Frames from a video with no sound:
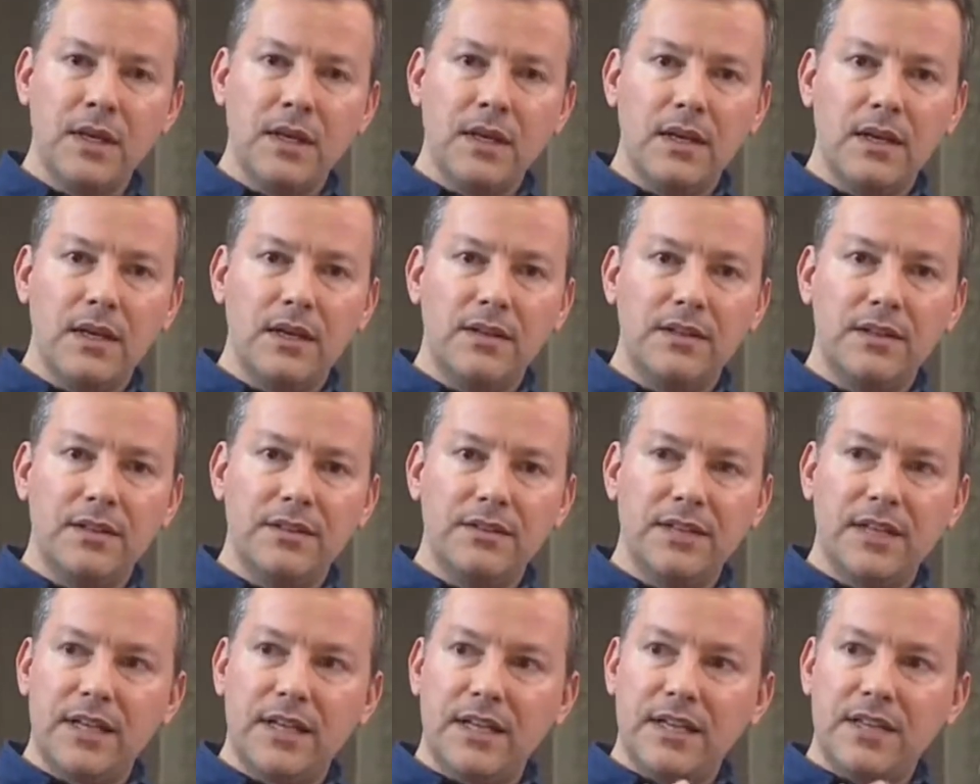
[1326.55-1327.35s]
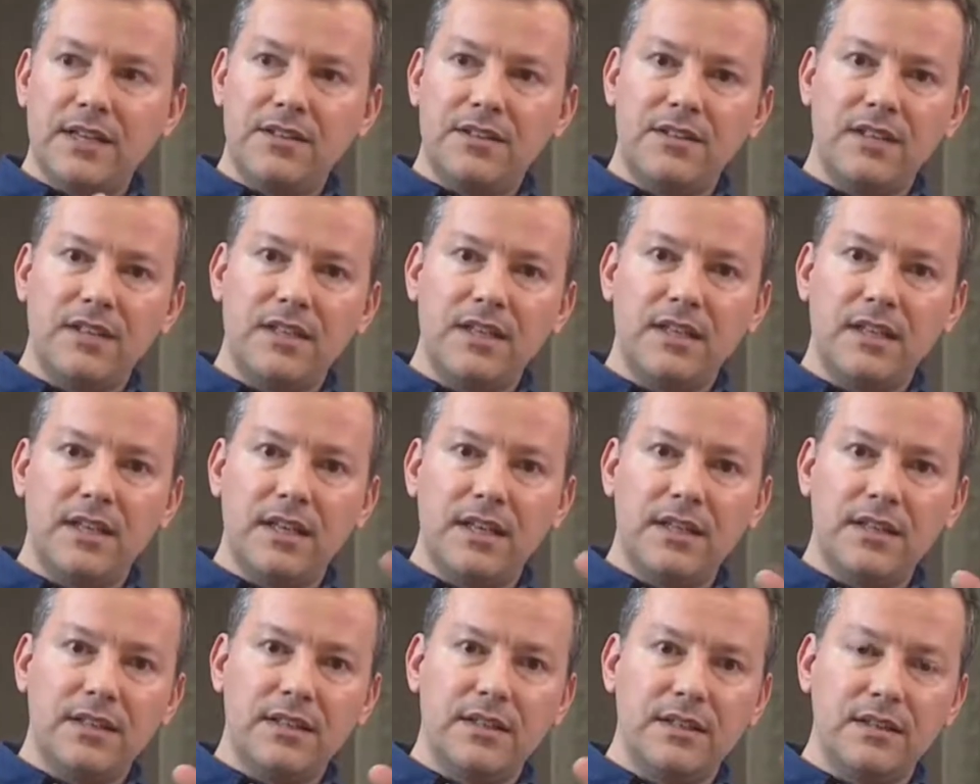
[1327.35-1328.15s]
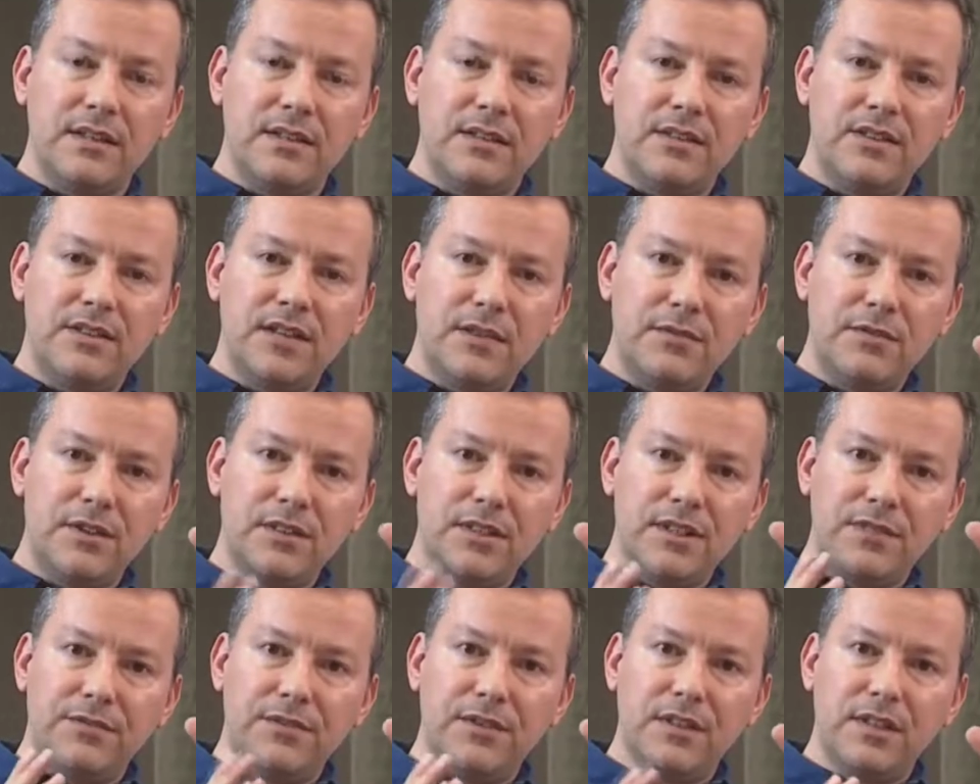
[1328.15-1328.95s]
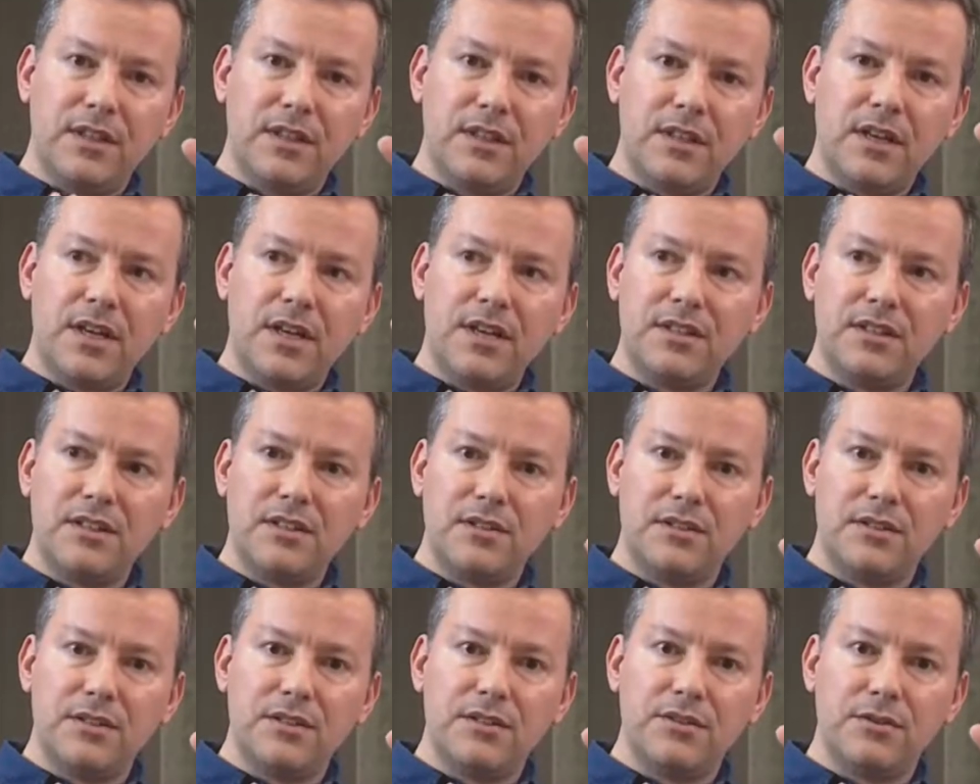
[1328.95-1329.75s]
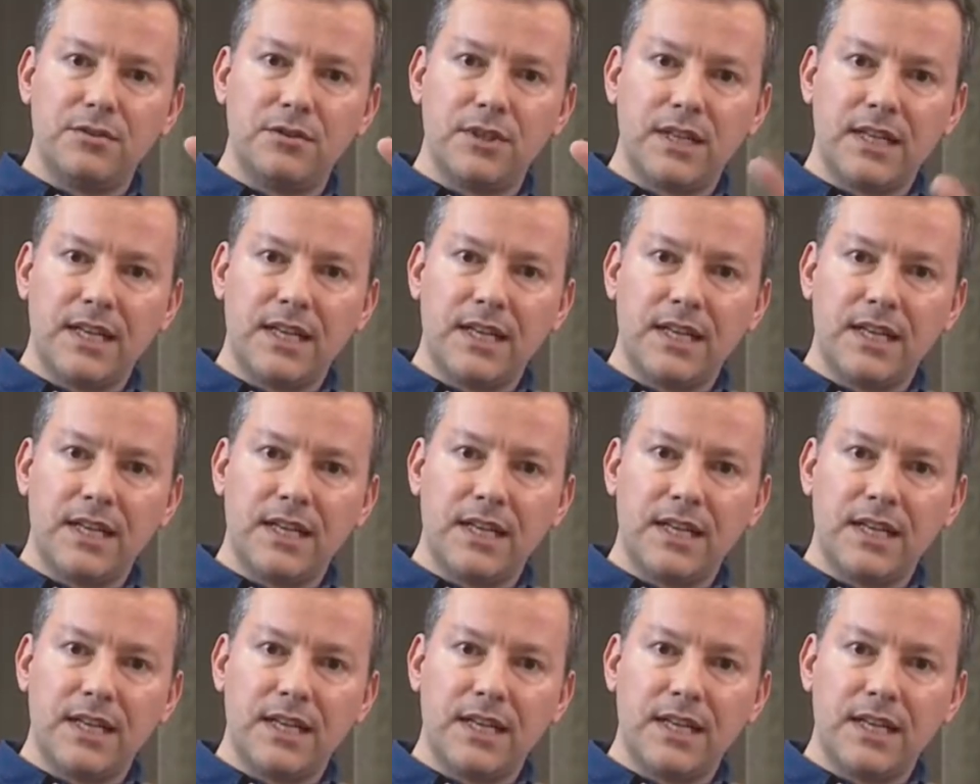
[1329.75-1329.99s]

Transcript: there you can see like several different clusters or